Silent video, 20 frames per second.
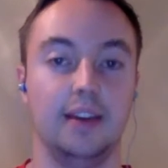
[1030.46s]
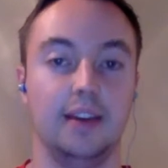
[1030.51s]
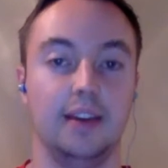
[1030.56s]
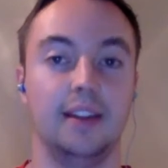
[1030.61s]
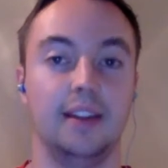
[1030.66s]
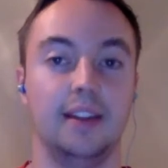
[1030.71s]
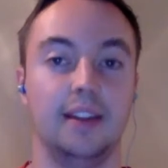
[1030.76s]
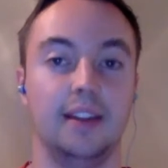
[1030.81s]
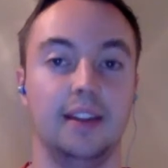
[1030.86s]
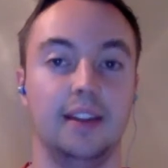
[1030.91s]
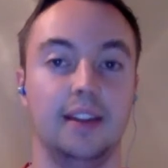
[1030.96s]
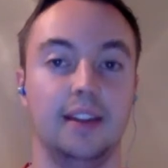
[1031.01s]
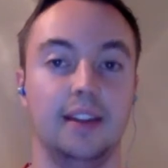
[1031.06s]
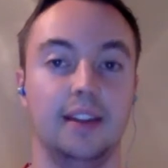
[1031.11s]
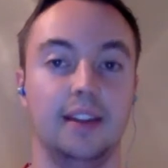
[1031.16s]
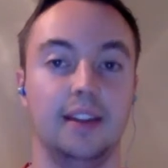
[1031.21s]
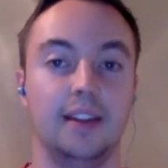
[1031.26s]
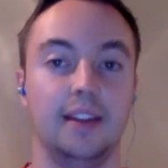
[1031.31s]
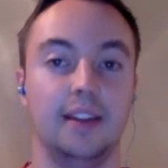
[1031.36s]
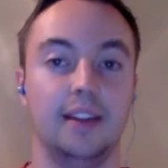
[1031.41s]
but not least,
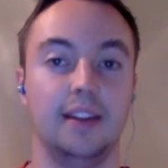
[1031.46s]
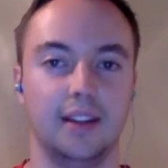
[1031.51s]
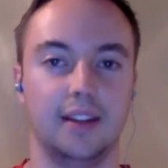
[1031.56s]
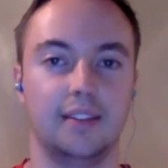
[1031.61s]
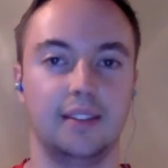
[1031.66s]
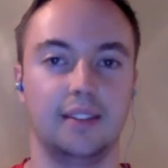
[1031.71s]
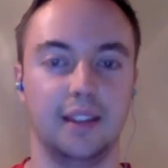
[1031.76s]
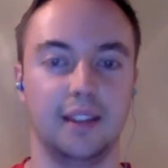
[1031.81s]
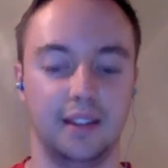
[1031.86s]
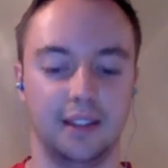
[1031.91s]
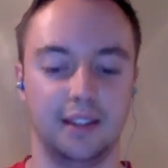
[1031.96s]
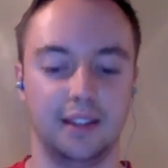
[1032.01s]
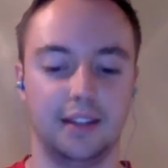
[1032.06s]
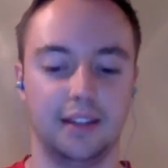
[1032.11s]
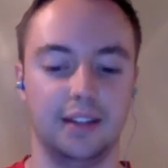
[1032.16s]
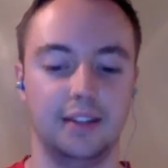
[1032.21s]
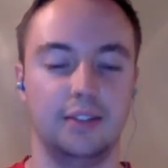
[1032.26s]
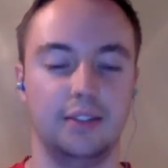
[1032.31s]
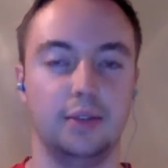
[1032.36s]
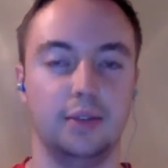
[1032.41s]
our exciting
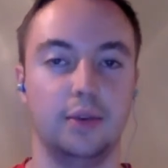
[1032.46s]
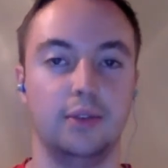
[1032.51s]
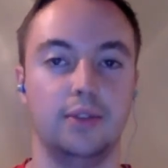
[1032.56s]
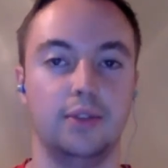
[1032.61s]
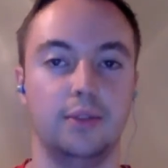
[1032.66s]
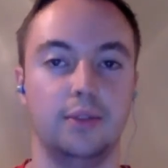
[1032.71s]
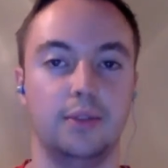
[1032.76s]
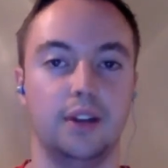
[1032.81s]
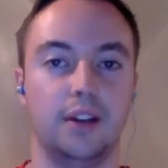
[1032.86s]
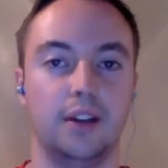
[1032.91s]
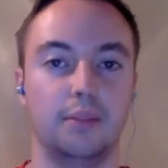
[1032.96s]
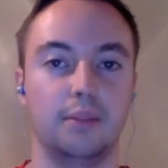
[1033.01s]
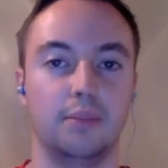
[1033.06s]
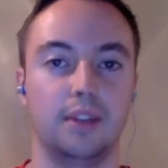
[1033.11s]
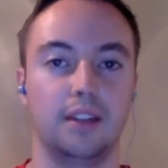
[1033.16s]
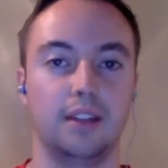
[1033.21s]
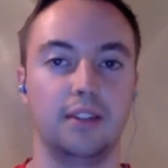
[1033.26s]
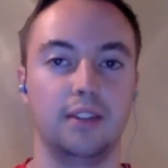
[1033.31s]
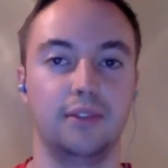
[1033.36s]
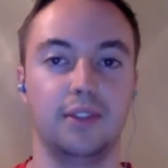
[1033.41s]
duo from Young
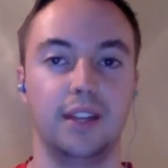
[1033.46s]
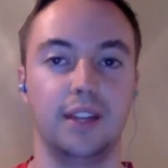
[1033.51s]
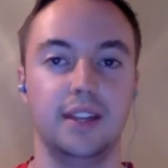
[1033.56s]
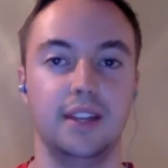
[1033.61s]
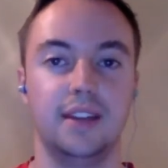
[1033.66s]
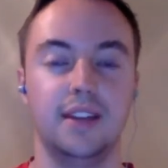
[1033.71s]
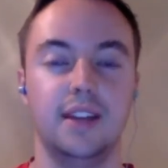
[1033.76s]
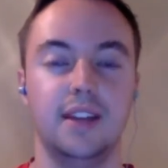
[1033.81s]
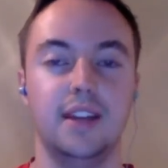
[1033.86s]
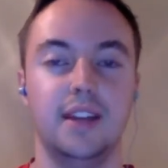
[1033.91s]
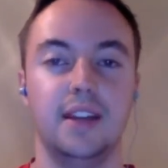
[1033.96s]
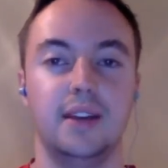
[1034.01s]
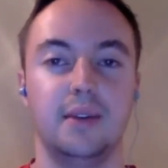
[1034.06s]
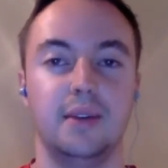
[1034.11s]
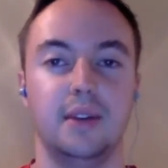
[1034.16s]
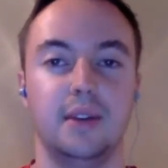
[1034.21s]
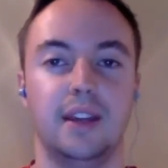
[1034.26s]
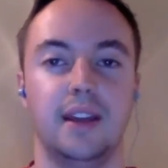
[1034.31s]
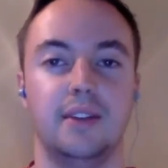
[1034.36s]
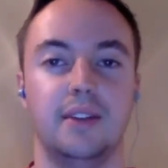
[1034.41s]
PSV,
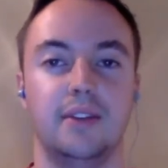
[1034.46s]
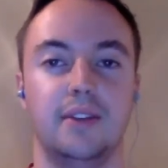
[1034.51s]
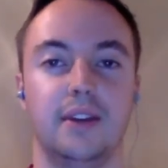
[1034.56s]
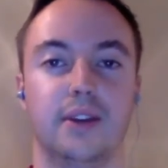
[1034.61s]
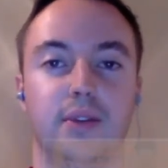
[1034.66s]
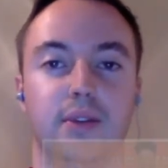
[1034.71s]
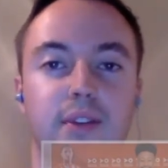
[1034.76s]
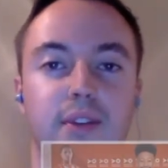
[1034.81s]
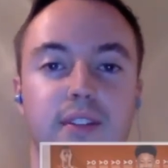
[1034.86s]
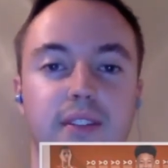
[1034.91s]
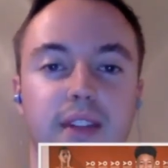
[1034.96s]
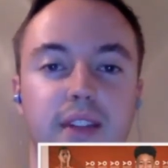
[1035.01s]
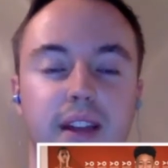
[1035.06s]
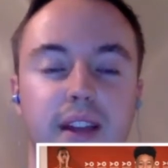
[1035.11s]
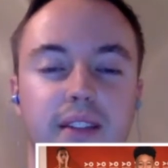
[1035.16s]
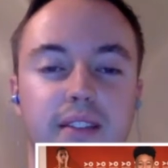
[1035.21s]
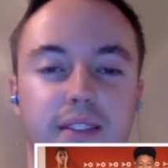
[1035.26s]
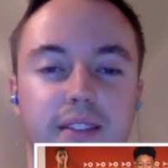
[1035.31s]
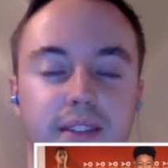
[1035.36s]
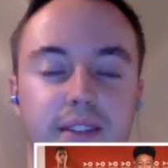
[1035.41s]
we have Chris
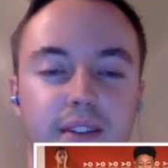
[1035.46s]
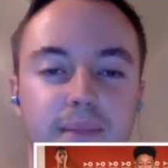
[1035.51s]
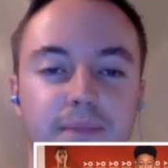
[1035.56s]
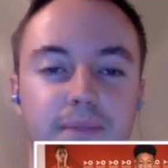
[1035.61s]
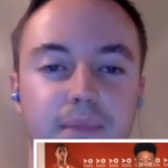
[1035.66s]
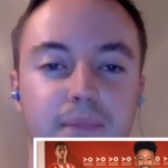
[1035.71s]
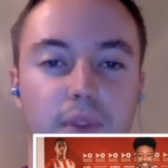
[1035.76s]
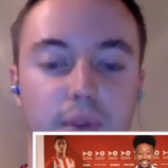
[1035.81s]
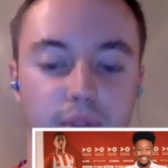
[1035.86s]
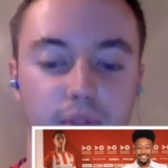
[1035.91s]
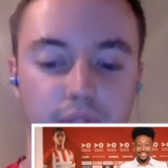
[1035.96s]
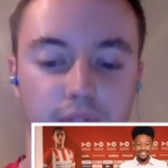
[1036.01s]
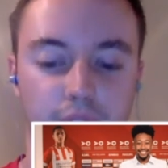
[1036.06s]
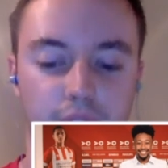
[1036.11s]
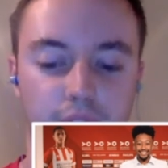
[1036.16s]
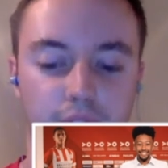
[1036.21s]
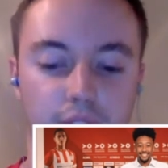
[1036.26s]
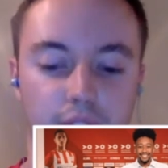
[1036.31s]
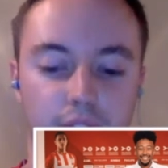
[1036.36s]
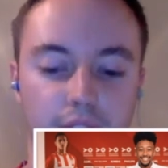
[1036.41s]
Gloucester, who
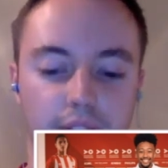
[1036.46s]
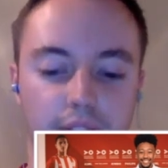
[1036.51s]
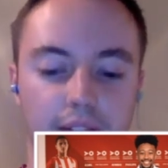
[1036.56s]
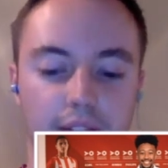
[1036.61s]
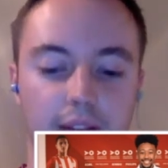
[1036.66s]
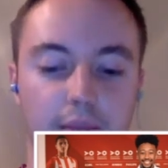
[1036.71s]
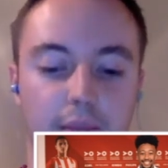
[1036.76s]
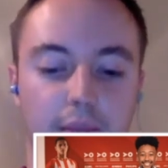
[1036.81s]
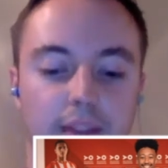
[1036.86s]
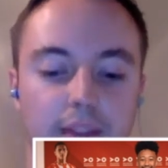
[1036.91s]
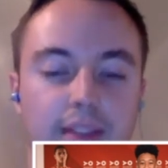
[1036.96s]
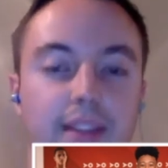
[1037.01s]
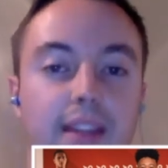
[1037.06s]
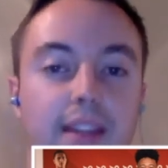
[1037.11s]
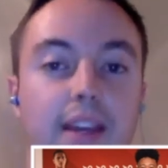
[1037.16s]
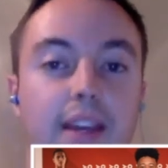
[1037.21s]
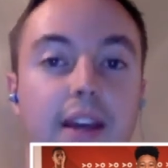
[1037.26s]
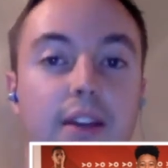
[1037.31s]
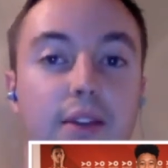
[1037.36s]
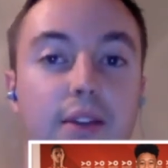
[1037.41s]
started and went
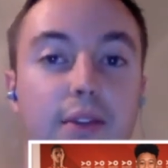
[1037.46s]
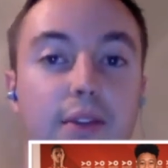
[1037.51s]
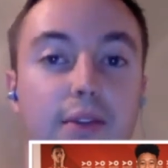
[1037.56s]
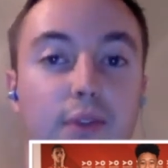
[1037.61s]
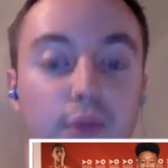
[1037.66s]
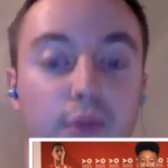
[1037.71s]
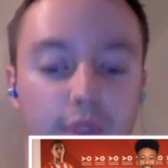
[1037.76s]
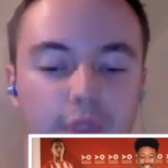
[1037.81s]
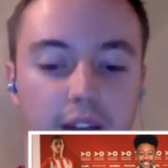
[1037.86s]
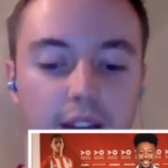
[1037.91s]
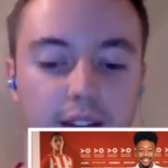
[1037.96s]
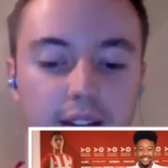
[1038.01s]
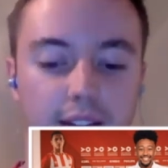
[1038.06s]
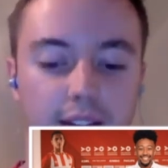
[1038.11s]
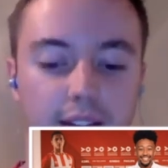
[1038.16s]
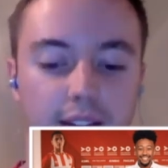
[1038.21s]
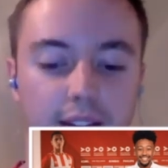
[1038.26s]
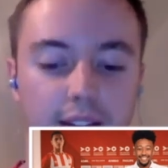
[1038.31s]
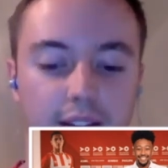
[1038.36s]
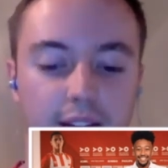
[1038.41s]
the full
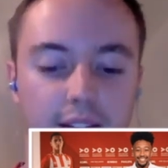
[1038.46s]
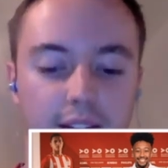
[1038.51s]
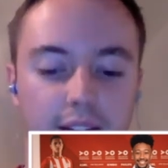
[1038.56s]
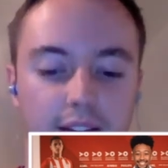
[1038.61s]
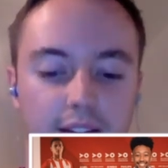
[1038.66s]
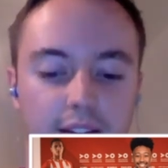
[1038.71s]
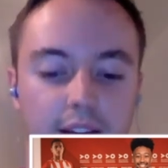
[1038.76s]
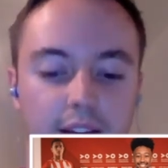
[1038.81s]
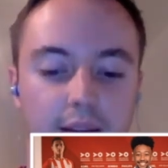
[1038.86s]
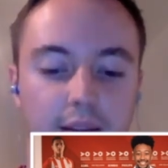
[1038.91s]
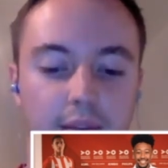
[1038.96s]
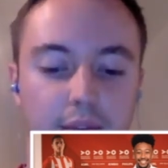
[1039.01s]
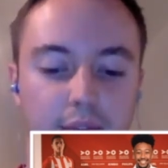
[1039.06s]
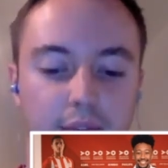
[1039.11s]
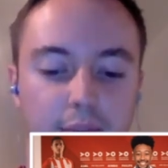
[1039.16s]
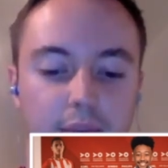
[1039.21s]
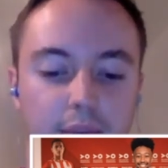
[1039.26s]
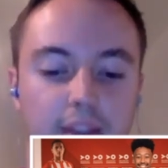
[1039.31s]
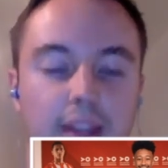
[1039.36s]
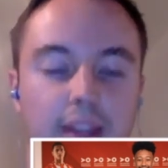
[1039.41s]
90 there. So
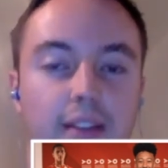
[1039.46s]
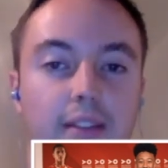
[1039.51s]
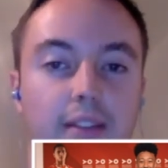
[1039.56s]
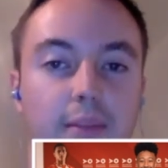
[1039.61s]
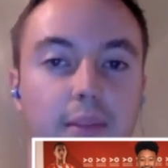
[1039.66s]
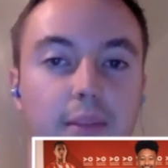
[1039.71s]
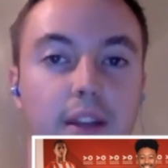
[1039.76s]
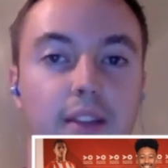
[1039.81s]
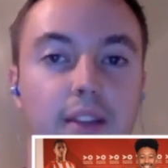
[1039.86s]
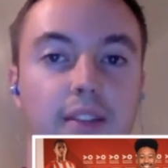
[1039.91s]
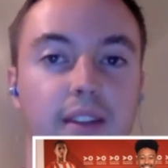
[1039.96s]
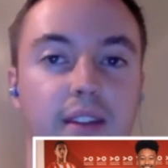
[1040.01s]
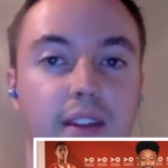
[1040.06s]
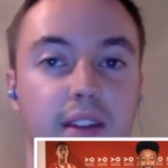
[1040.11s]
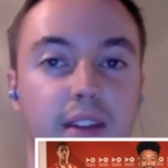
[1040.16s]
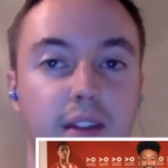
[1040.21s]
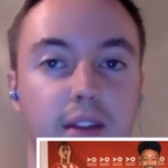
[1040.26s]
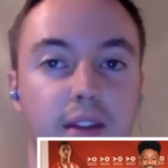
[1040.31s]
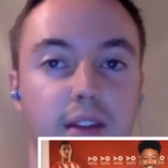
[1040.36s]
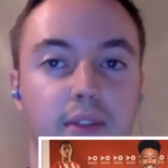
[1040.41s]
he's been getting some minutes in
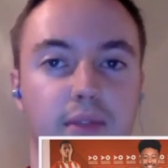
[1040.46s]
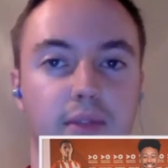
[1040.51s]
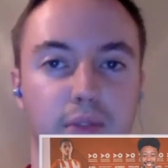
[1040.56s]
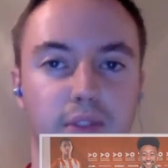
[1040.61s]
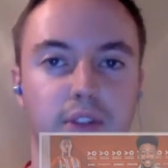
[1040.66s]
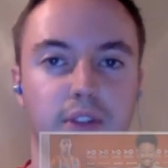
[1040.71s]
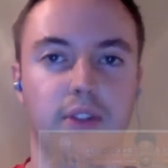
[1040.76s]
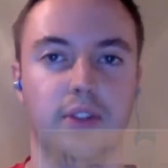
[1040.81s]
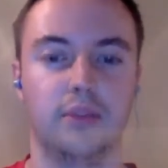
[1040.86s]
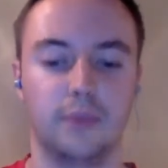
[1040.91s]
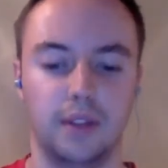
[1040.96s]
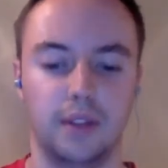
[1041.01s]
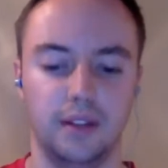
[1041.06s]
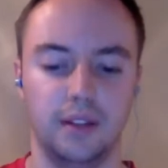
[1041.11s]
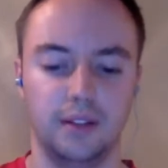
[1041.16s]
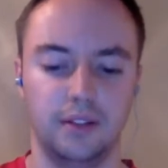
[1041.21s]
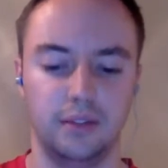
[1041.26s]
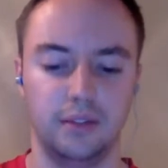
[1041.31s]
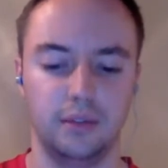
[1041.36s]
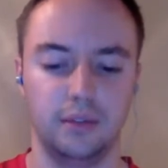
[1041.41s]
an unfortunate
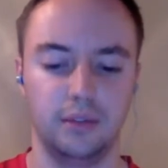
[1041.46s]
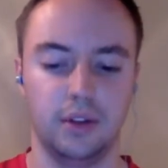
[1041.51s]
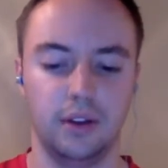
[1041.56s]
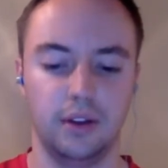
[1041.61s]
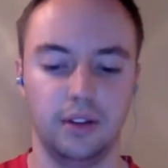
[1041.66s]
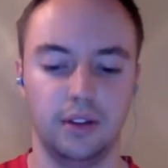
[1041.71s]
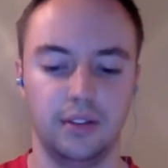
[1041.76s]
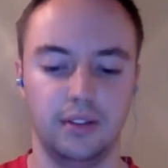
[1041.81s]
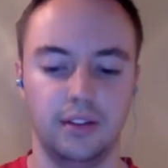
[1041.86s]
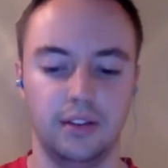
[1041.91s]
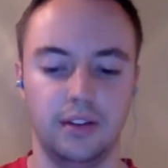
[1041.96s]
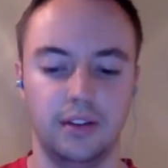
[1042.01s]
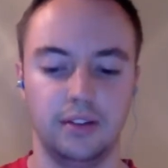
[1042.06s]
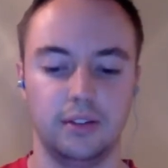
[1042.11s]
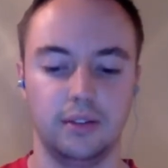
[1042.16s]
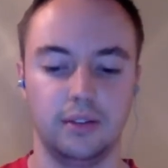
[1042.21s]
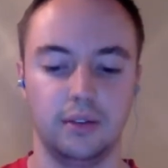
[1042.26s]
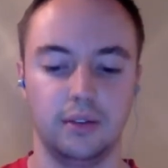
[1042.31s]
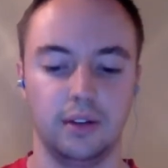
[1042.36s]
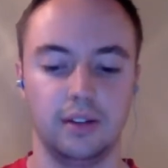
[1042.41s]
3-2 loss
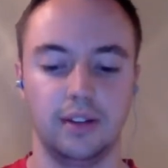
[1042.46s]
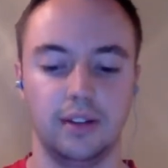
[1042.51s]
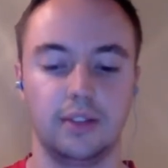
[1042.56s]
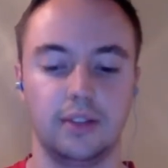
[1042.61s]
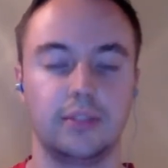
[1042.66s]
to De